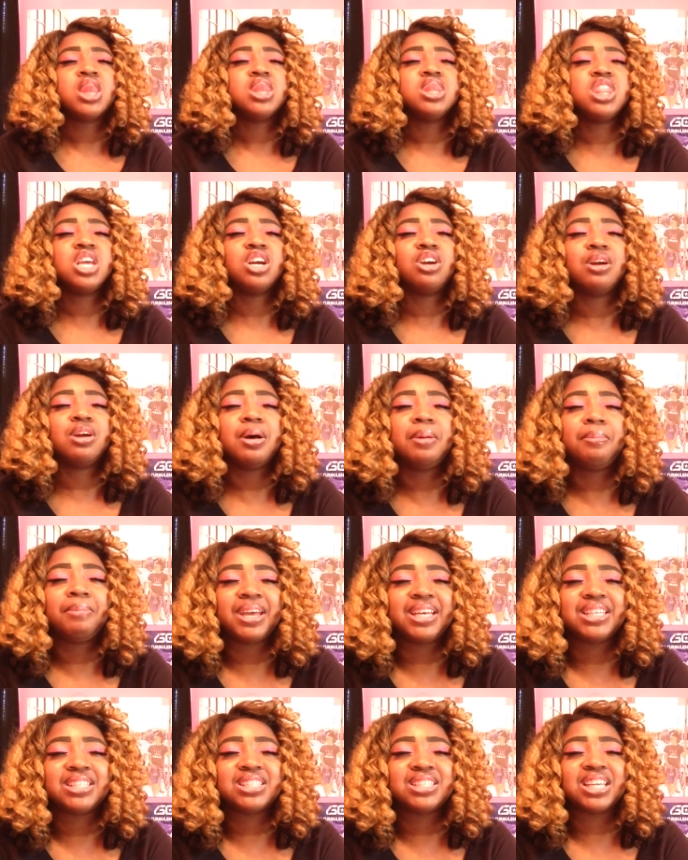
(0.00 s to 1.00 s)
they're
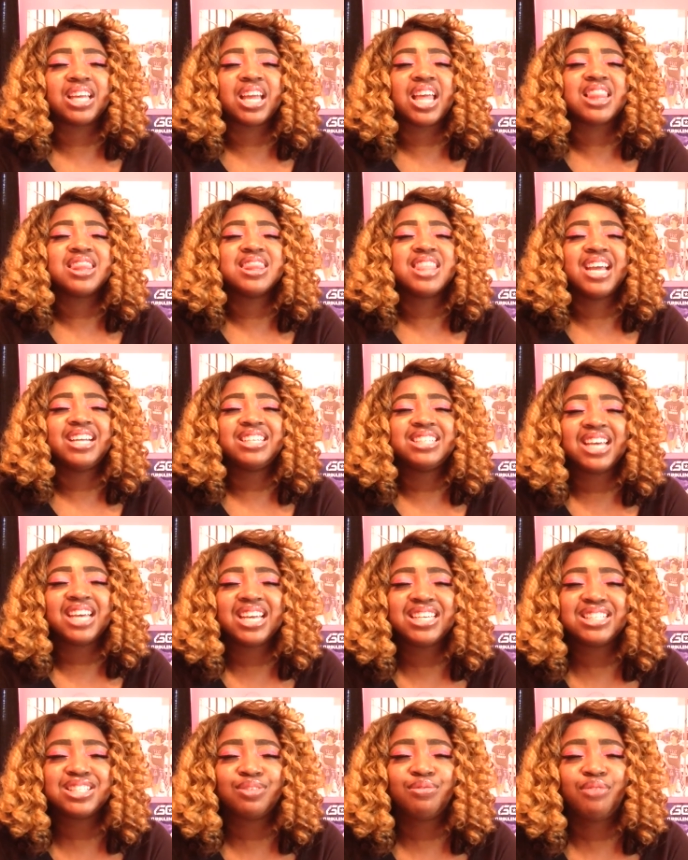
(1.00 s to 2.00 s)
amazing. They
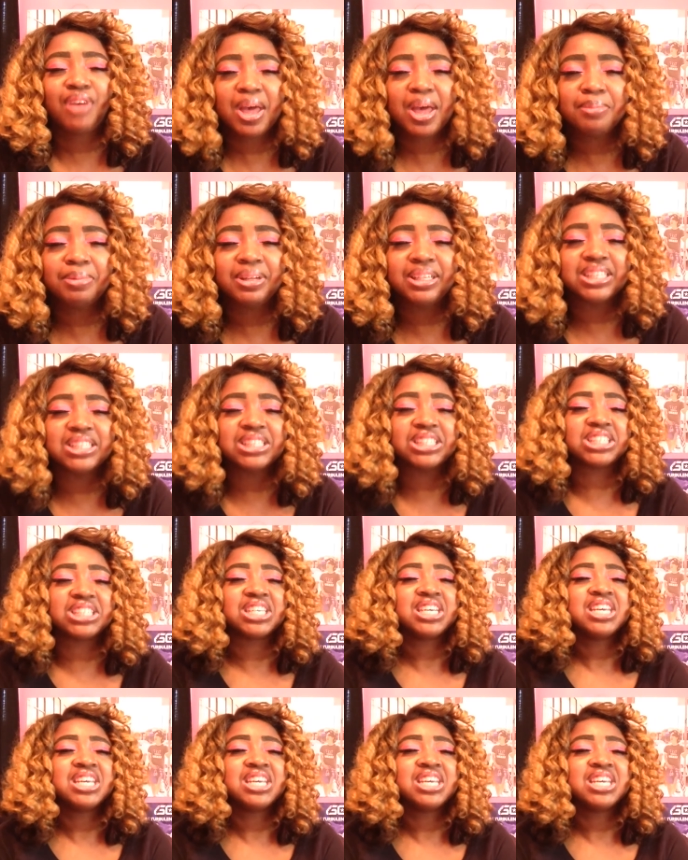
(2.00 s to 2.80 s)
taste fabulous.